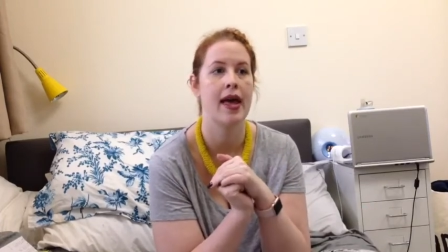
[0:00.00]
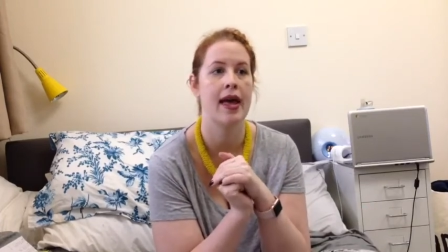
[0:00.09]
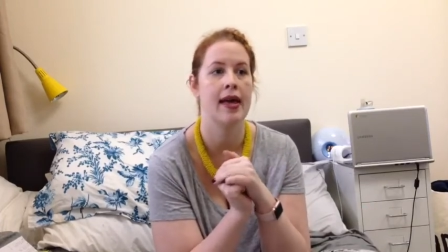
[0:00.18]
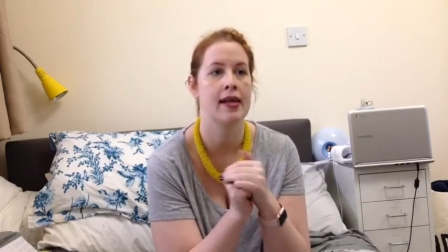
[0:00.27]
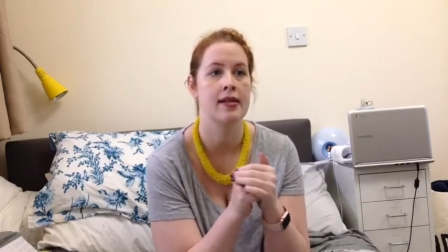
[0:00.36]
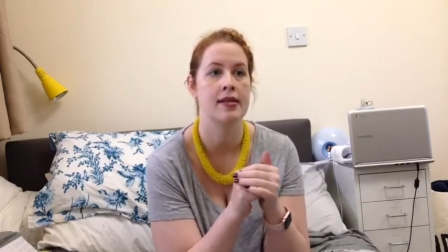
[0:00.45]

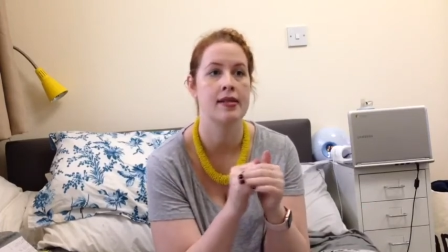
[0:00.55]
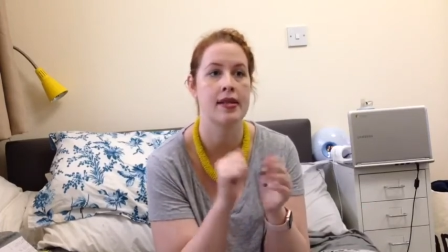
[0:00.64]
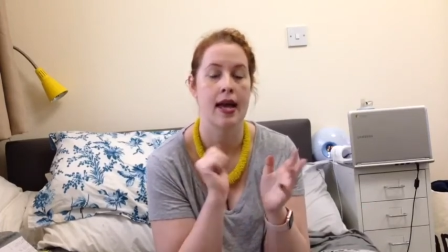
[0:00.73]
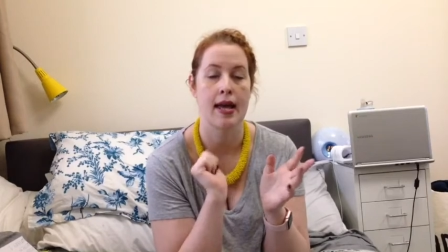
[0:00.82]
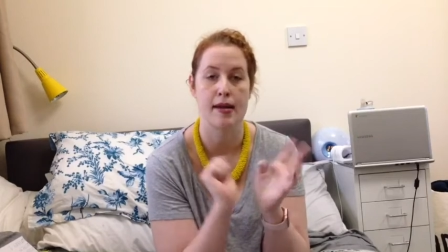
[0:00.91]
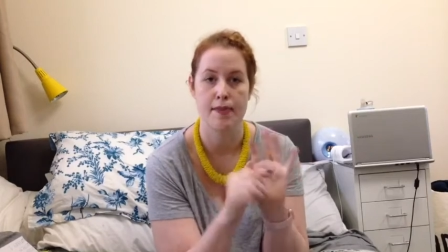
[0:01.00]
and
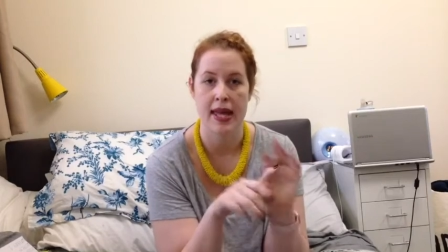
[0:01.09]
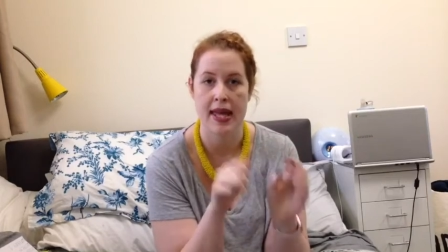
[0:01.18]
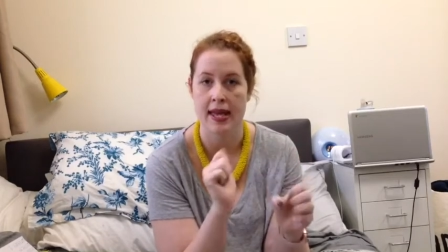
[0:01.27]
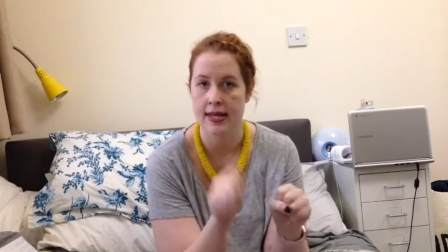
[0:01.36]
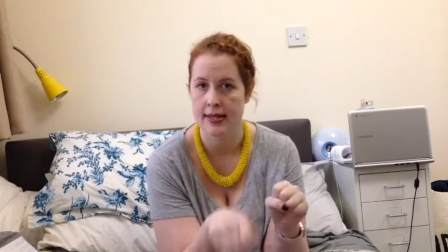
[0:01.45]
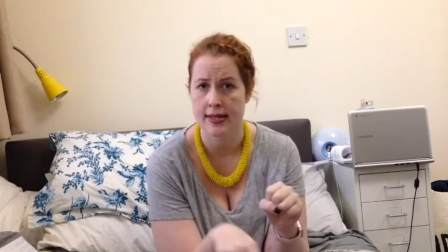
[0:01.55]
a
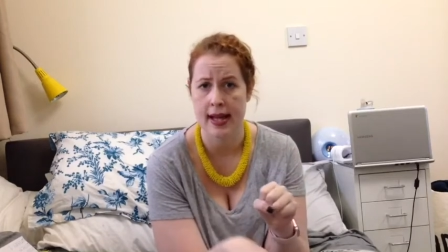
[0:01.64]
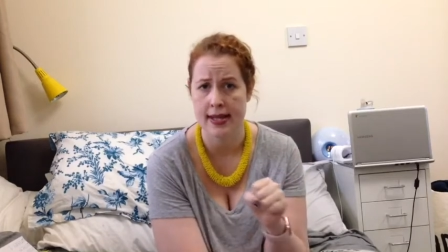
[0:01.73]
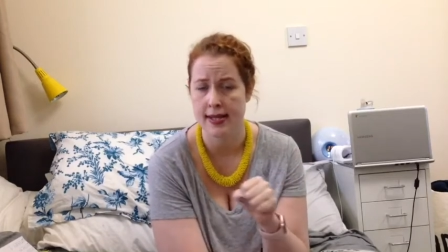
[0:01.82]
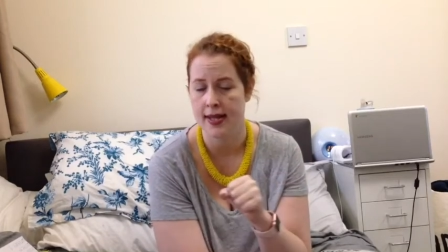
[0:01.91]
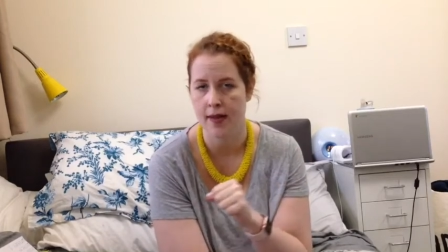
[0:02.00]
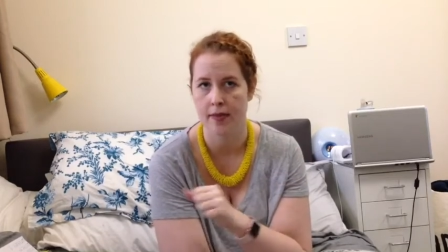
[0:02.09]
pear
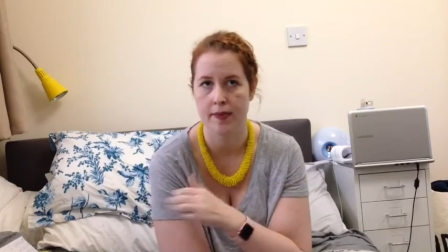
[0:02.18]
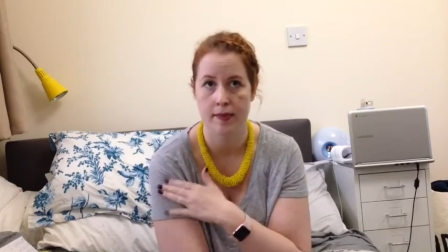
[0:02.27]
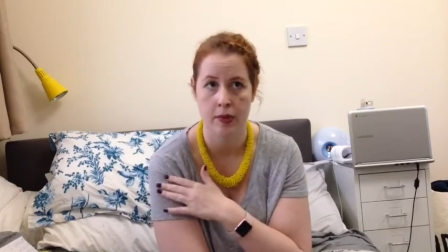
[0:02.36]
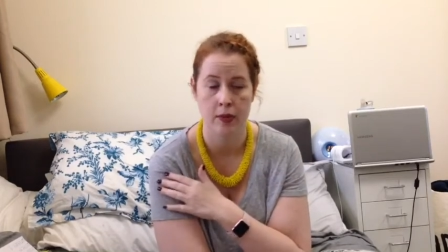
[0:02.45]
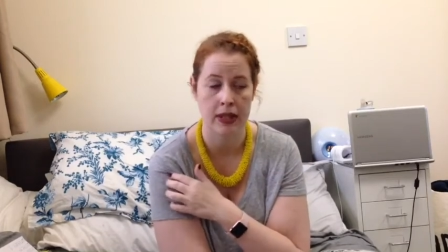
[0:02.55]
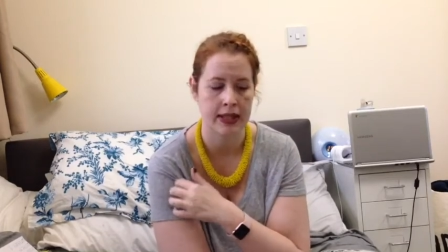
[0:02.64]
sliced up.
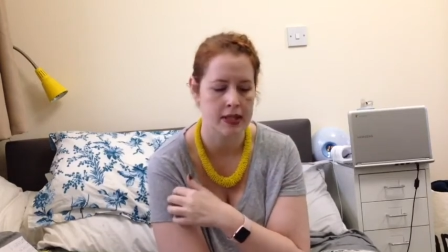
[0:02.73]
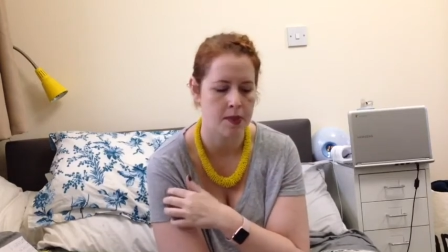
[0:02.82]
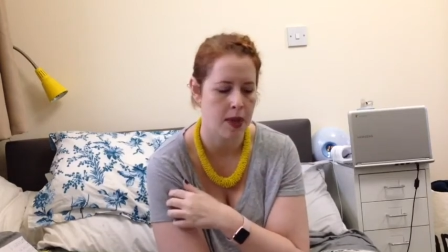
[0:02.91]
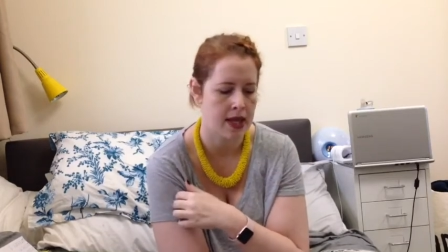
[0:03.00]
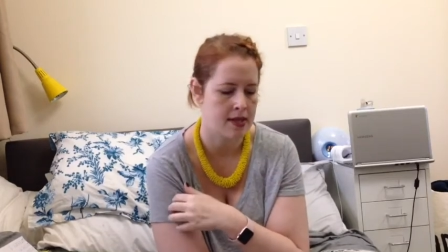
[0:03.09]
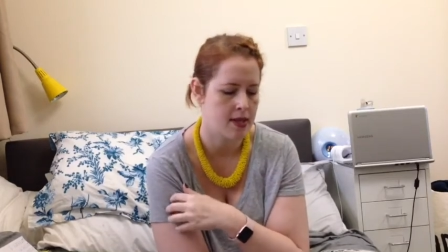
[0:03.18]
I'm really into
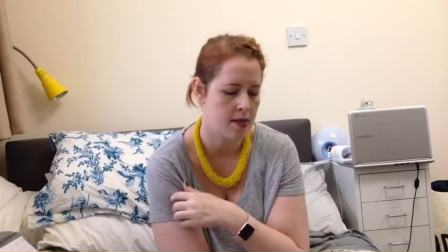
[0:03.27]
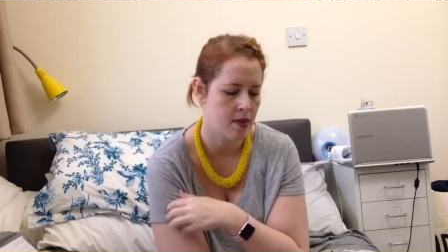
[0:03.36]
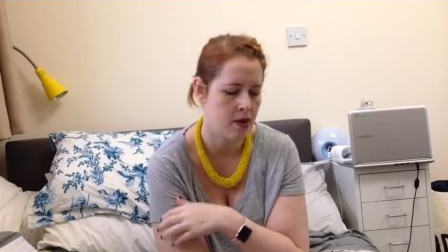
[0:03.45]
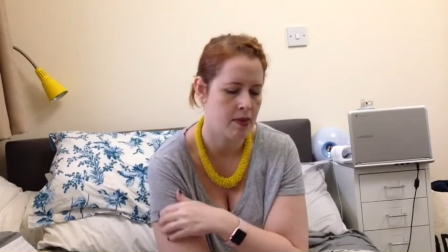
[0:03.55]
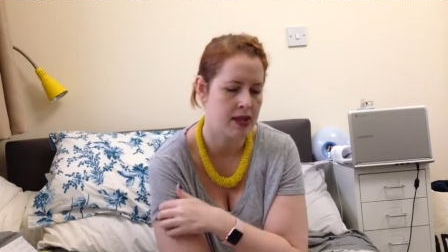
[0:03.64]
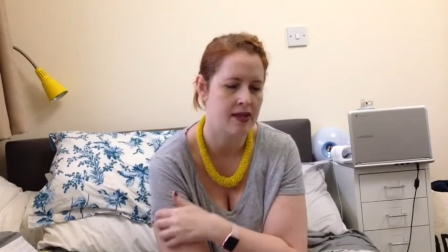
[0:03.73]
pears at the
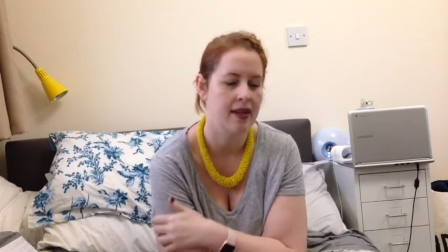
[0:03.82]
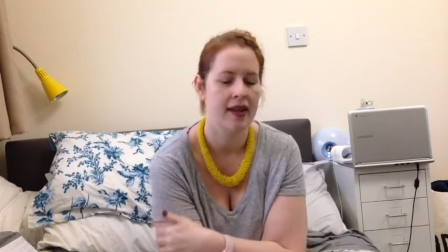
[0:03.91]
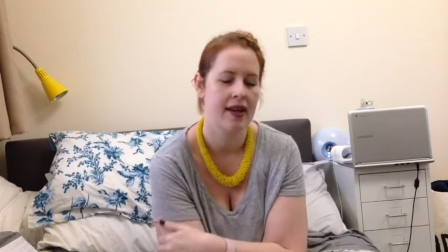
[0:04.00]
moment.